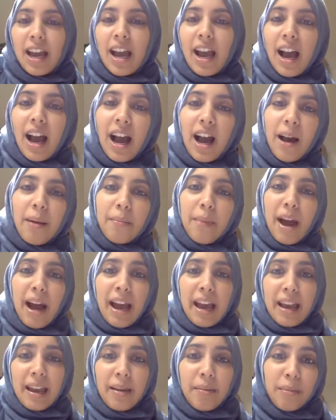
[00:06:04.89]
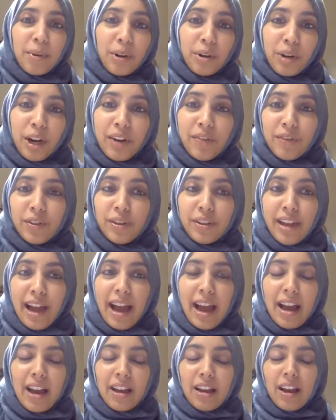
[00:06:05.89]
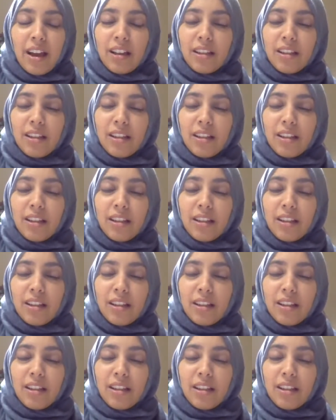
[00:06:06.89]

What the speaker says: I am grateful that